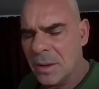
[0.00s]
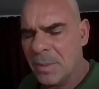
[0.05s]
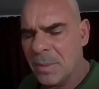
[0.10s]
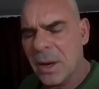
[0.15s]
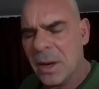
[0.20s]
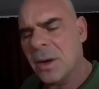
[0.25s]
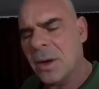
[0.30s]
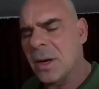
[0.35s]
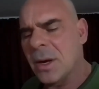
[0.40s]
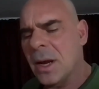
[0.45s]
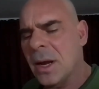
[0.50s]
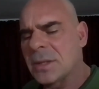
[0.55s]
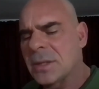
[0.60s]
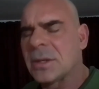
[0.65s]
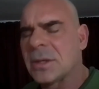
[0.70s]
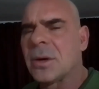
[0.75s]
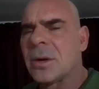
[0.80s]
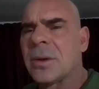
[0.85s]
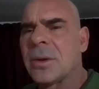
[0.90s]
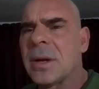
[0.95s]
paradox
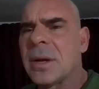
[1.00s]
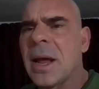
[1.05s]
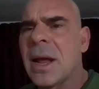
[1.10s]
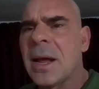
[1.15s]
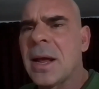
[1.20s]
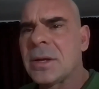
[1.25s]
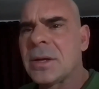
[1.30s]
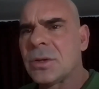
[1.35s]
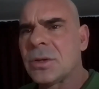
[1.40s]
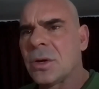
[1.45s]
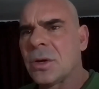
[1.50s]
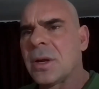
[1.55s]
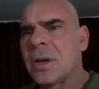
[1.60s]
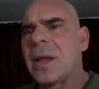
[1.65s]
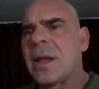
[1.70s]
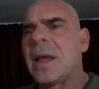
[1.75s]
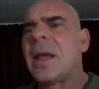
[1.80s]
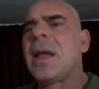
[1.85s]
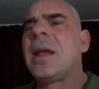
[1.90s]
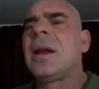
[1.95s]
here that as you're
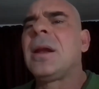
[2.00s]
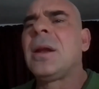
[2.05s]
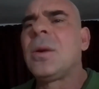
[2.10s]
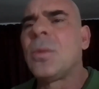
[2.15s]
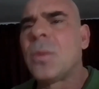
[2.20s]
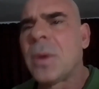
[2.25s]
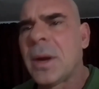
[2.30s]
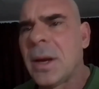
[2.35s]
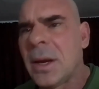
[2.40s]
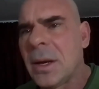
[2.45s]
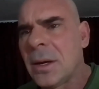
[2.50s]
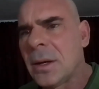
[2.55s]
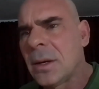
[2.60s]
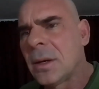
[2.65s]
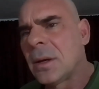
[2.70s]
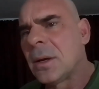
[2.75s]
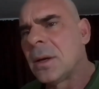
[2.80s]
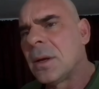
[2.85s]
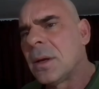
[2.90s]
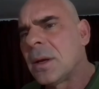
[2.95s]
gaining weight,
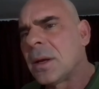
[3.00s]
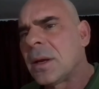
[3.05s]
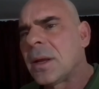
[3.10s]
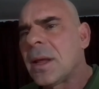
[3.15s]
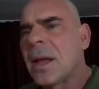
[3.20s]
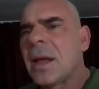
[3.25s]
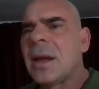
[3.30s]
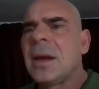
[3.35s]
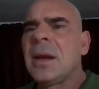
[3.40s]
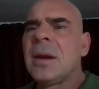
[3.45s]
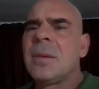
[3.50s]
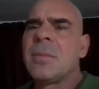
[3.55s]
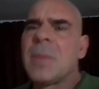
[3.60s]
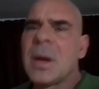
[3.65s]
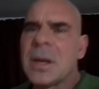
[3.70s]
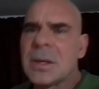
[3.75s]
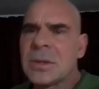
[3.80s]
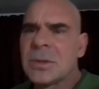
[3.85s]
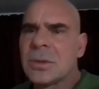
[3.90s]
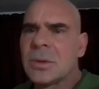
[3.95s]
gaining
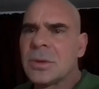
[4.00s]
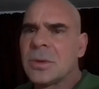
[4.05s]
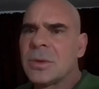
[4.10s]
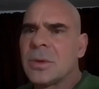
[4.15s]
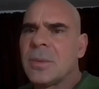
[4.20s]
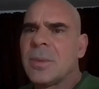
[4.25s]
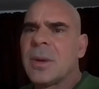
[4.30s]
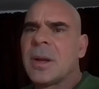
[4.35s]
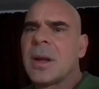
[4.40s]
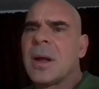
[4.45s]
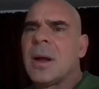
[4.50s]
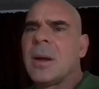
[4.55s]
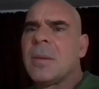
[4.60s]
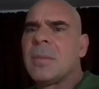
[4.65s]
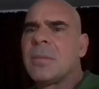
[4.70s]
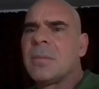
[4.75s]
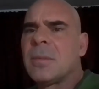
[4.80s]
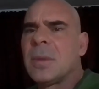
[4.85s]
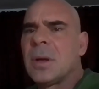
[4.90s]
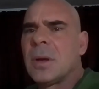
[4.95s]
muscle, you become
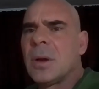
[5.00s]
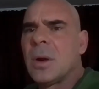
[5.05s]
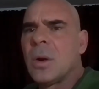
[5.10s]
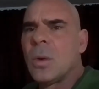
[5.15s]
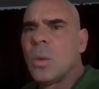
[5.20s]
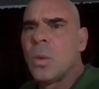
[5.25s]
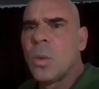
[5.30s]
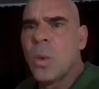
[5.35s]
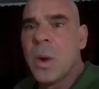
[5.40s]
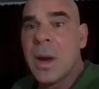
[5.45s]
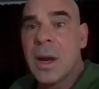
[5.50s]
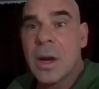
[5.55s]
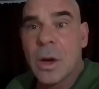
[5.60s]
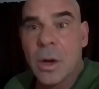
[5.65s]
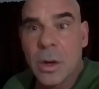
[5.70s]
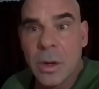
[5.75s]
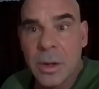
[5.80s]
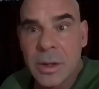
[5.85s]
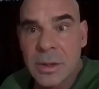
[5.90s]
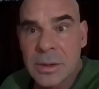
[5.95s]

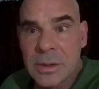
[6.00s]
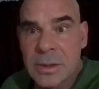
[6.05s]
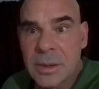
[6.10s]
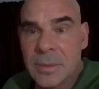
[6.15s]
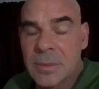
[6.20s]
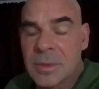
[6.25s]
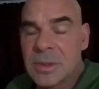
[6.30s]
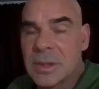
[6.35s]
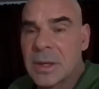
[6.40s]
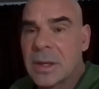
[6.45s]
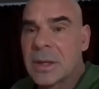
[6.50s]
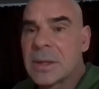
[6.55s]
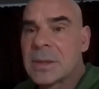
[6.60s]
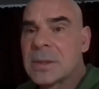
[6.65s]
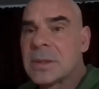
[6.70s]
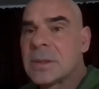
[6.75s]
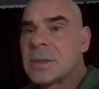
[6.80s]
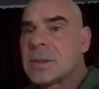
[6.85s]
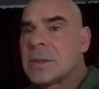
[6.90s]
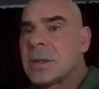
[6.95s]
weaker in some
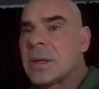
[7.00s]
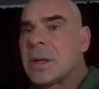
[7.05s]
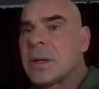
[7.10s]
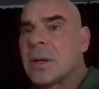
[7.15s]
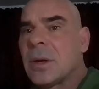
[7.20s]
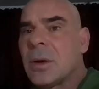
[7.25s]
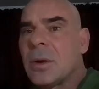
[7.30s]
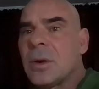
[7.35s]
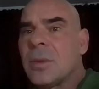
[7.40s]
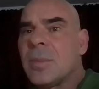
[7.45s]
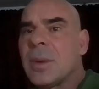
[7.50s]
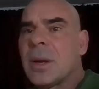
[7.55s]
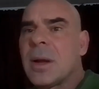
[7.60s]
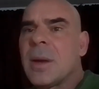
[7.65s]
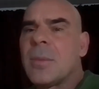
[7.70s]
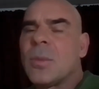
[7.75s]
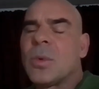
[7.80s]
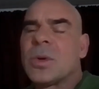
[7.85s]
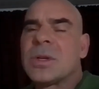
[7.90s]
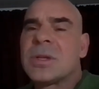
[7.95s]
sense. It's you
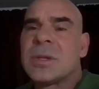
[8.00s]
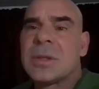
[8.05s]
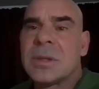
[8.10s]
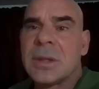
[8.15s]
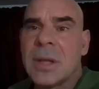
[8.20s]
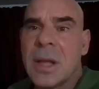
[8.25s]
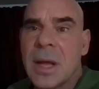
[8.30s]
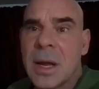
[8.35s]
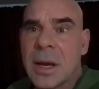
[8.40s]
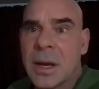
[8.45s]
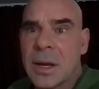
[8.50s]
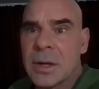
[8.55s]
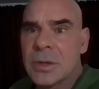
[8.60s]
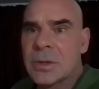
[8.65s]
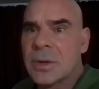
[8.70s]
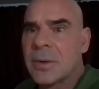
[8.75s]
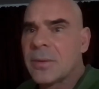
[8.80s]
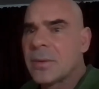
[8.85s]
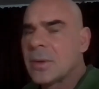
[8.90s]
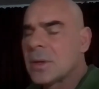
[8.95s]
become more
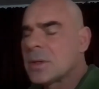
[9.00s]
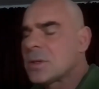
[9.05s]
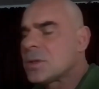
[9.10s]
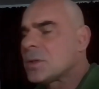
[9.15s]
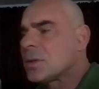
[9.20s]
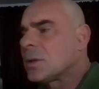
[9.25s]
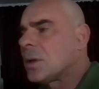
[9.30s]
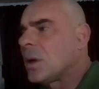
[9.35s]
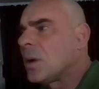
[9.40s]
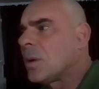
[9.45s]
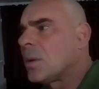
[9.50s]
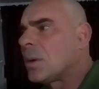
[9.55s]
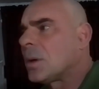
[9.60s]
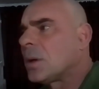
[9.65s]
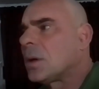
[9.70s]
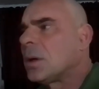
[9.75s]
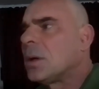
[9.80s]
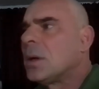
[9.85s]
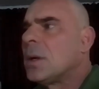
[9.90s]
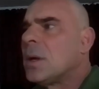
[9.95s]
sluggish. Everything's
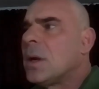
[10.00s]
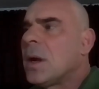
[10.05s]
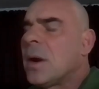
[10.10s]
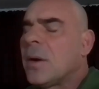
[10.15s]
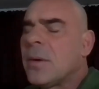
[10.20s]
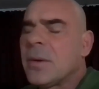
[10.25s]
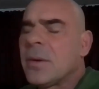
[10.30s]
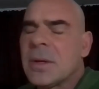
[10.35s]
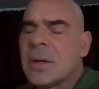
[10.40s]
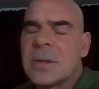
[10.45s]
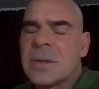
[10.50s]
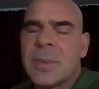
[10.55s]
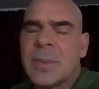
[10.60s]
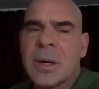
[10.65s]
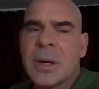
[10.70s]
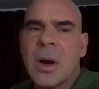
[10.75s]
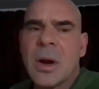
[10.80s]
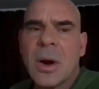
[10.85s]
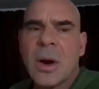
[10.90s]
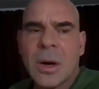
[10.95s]
slower. Everything's a
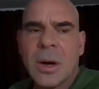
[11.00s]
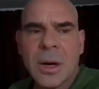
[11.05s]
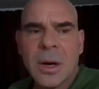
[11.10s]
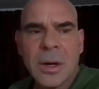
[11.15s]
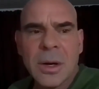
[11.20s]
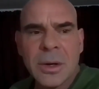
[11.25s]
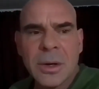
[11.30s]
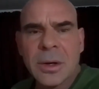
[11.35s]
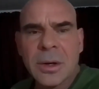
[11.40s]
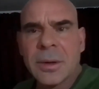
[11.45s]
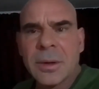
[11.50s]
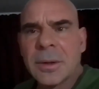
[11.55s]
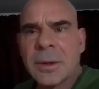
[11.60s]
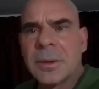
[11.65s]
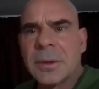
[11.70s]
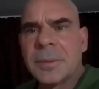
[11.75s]
bit harder.